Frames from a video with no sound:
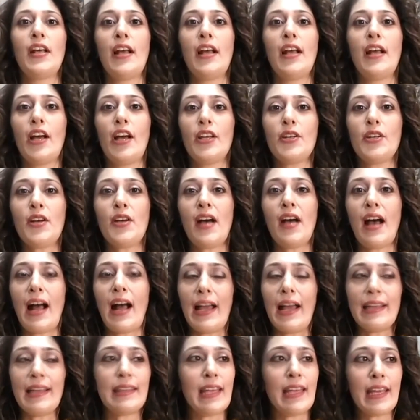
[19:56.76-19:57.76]

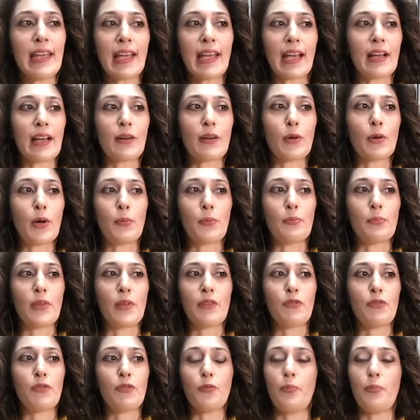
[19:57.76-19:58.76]
I think
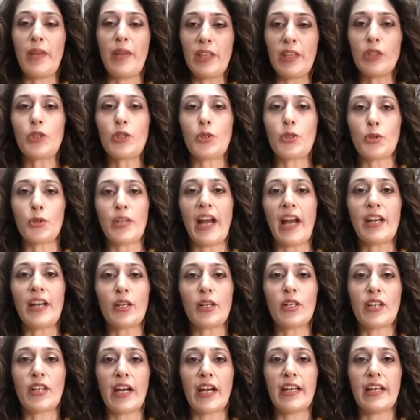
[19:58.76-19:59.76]
if you've been through that
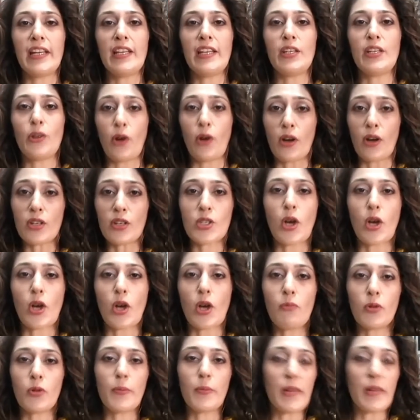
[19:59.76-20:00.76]
already, your
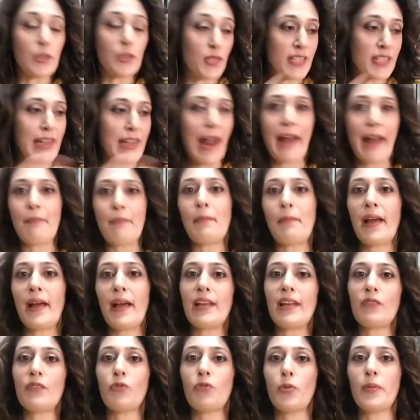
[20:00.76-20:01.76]
job would be to stand by
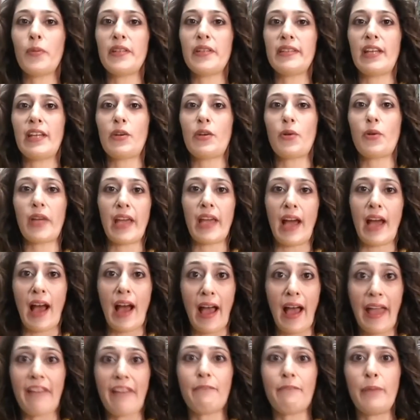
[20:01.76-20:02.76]
that woman, that, okay,
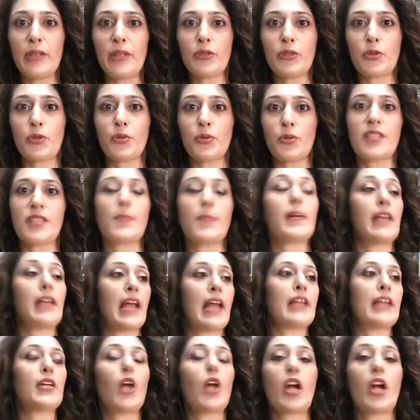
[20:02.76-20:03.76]
I have been through this, but
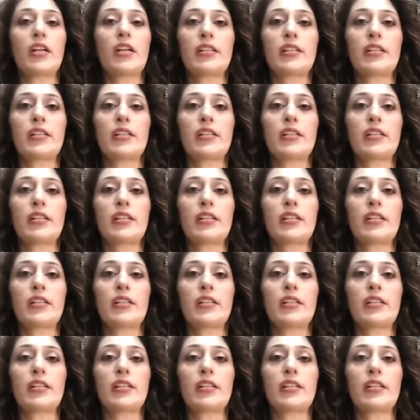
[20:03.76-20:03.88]
let not,